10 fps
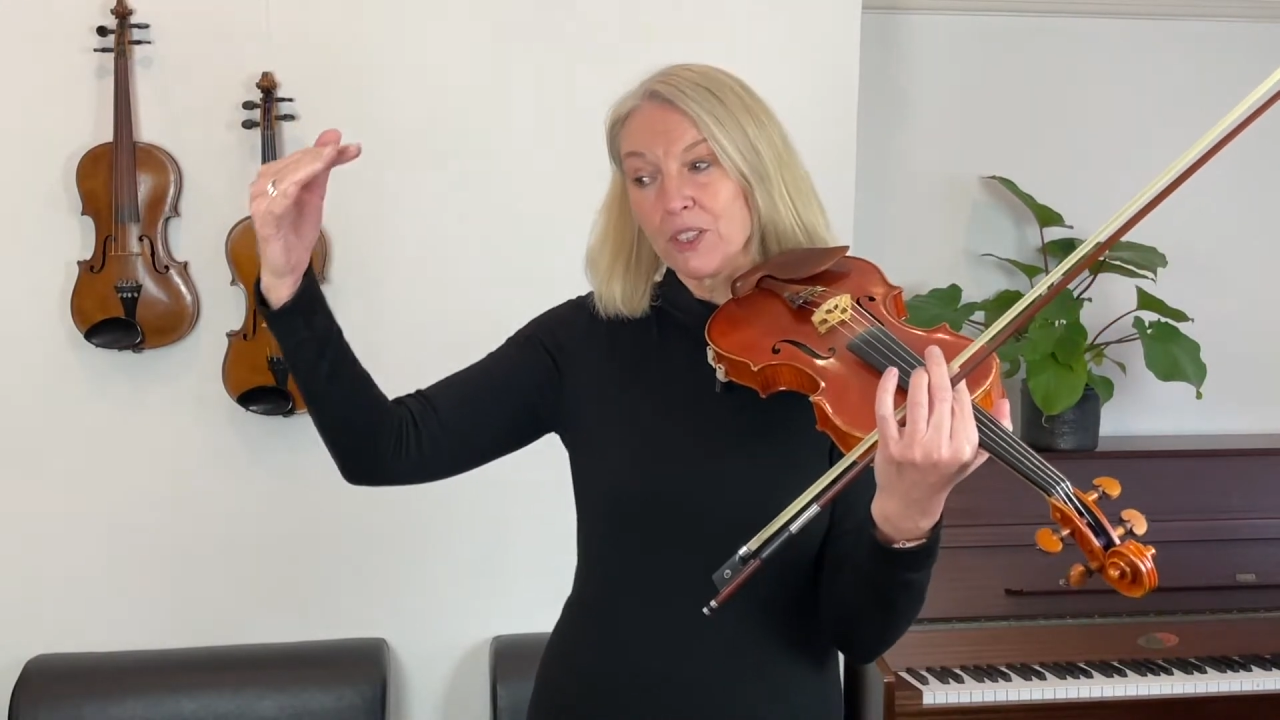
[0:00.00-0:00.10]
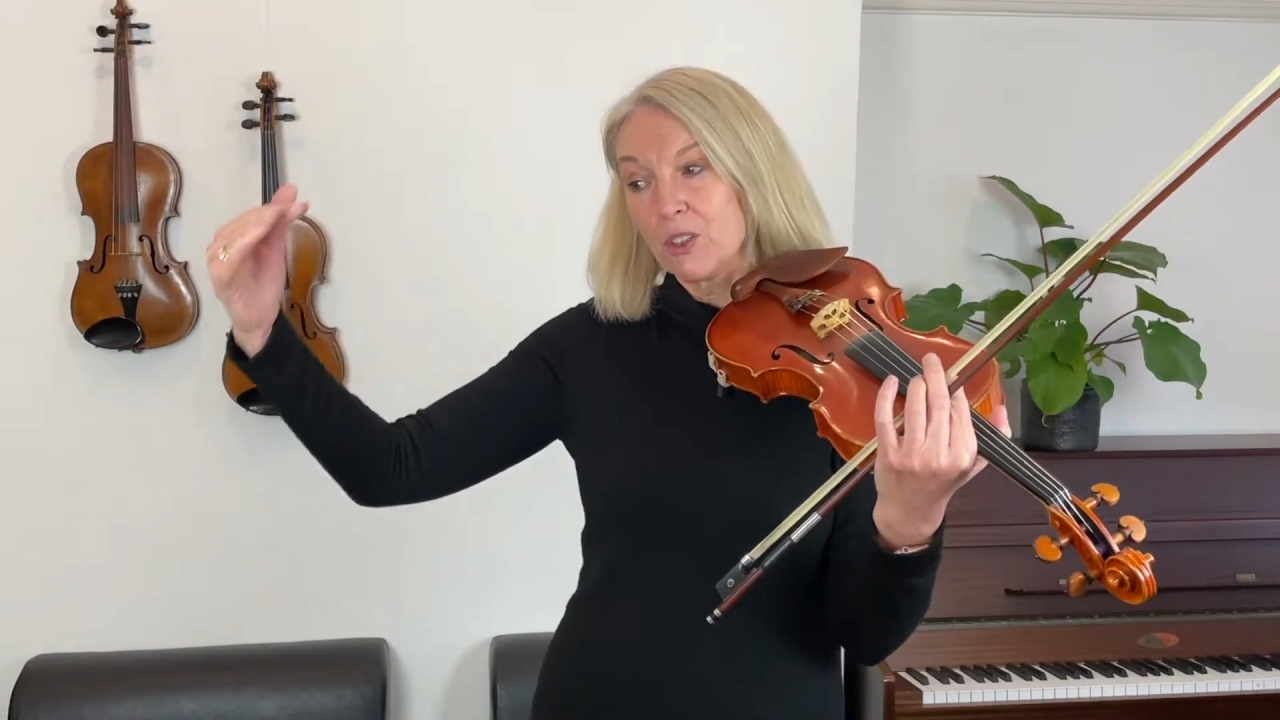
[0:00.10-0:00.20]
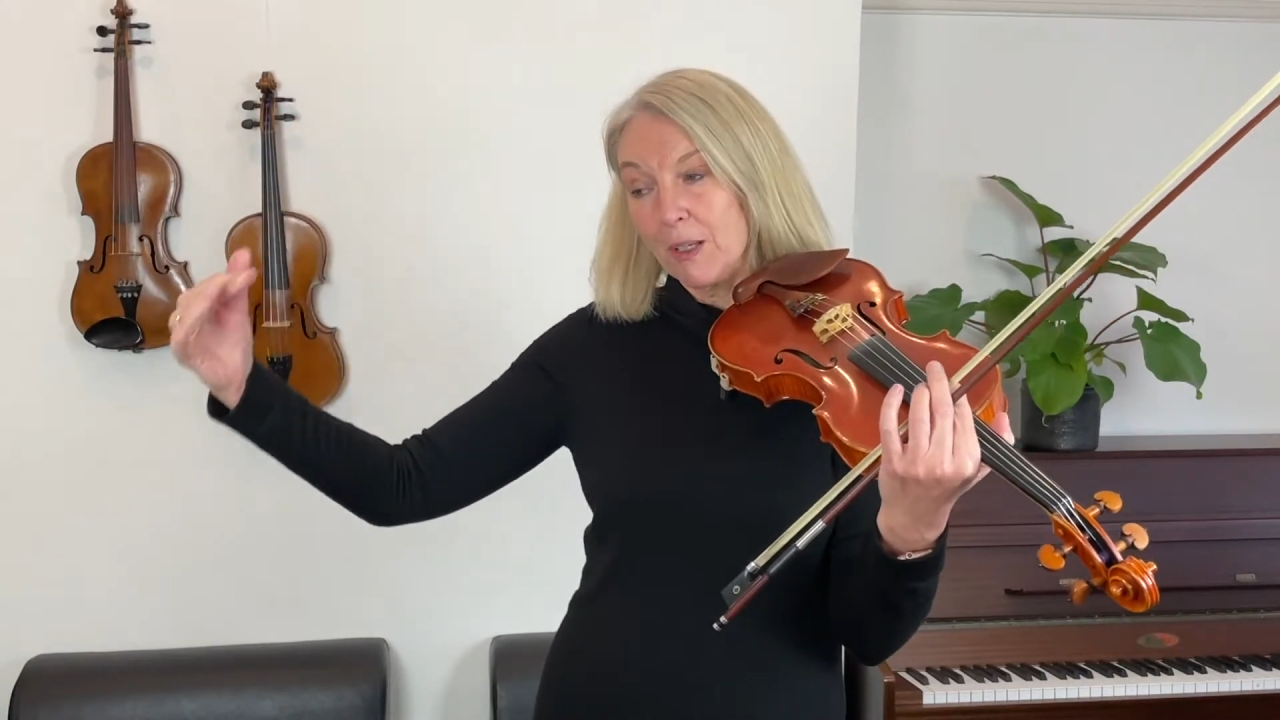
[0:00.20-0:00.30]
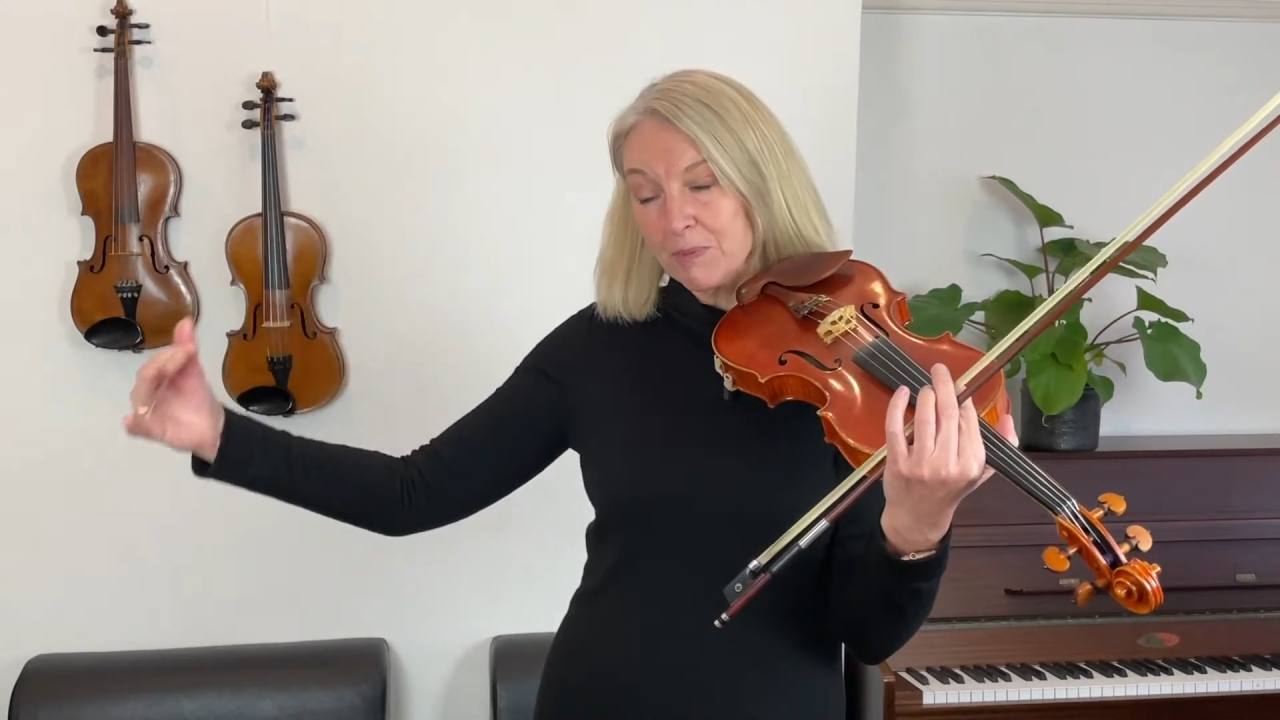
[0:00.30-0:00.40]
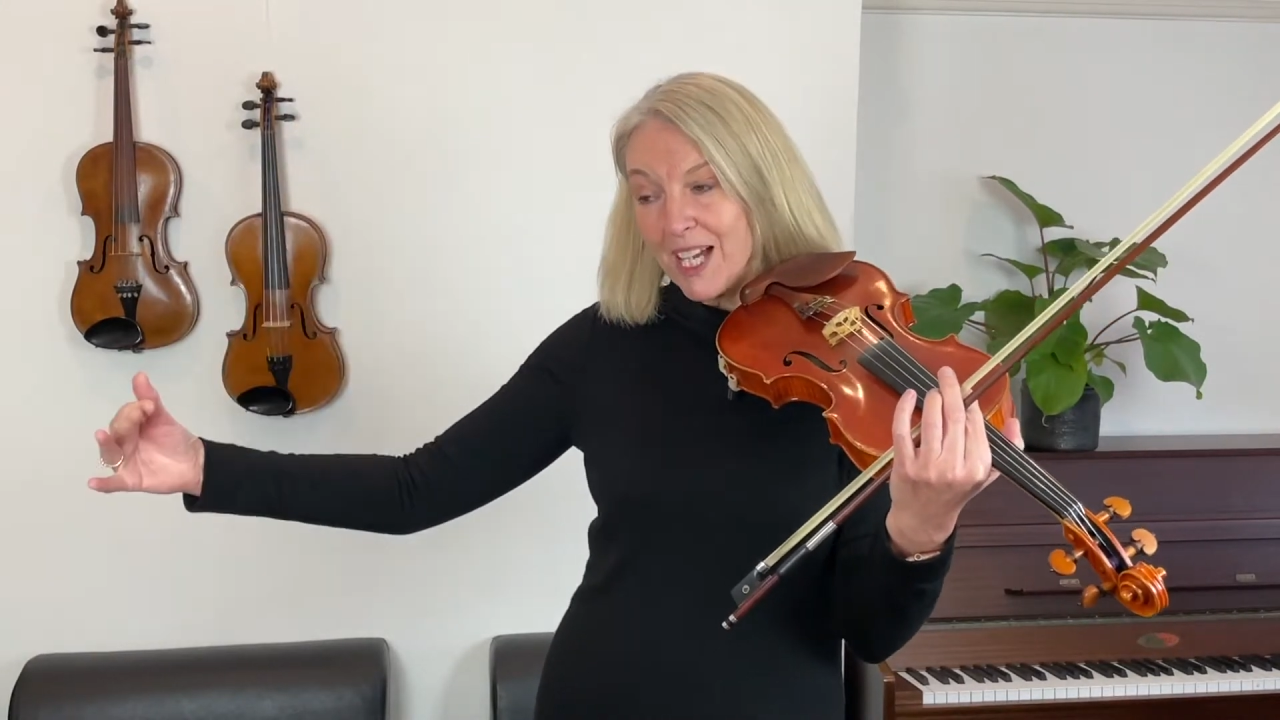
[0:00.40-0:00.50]

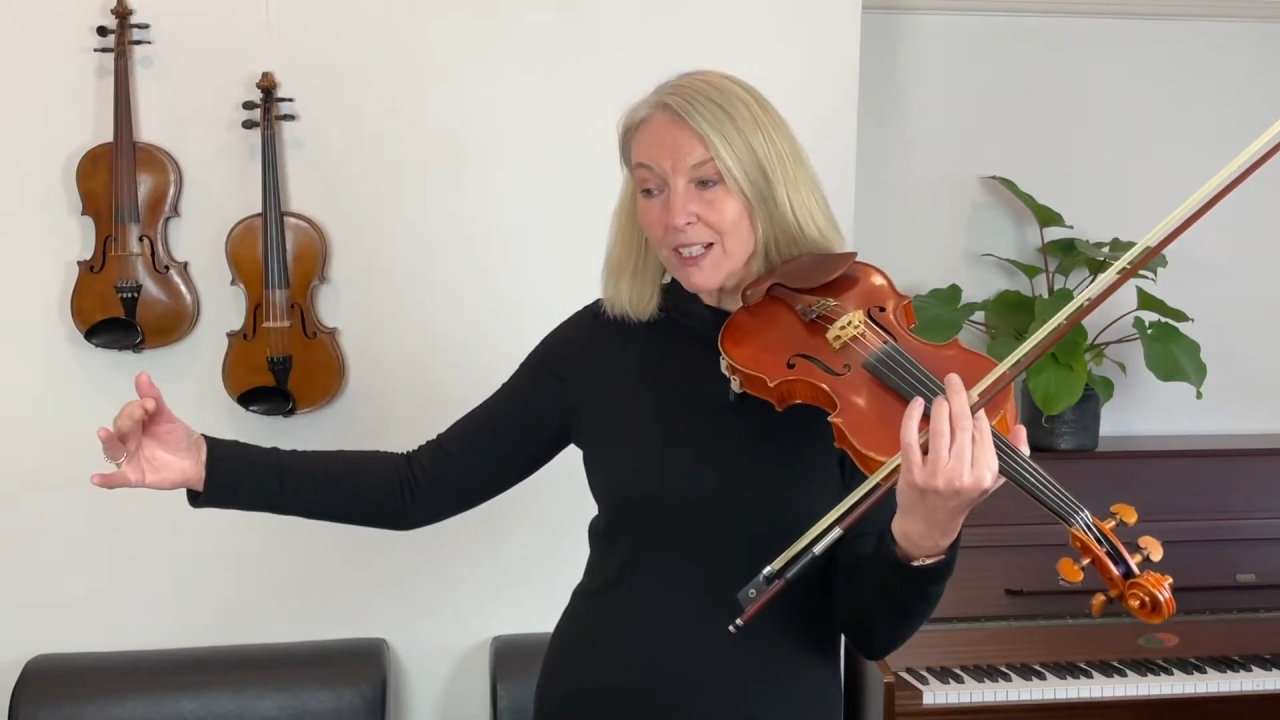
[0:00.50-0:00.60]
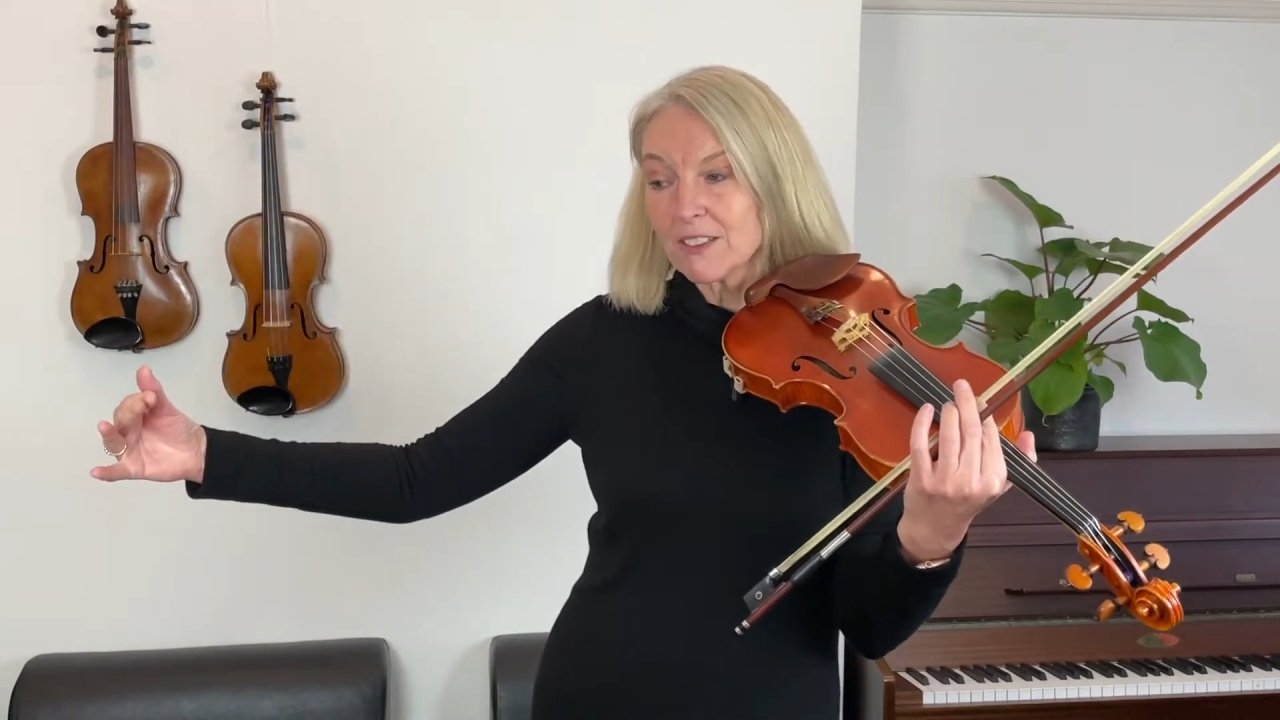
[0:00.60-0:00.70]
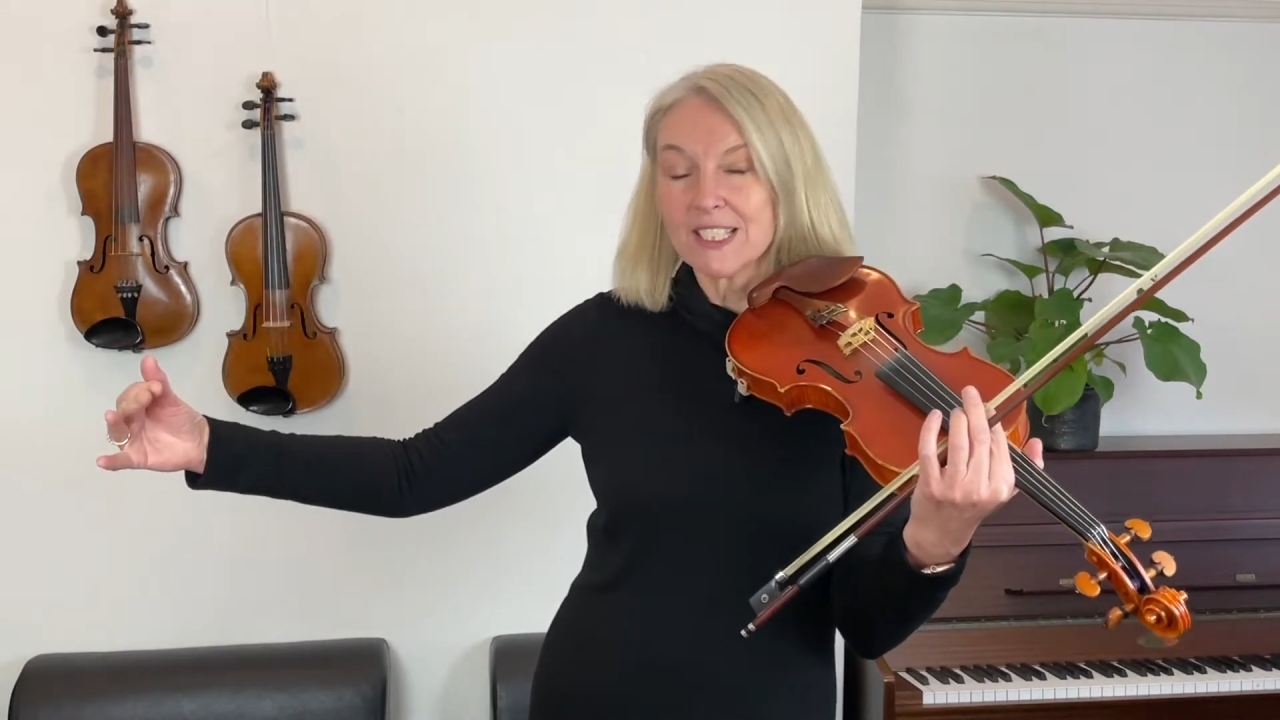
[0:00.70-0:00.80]
come down the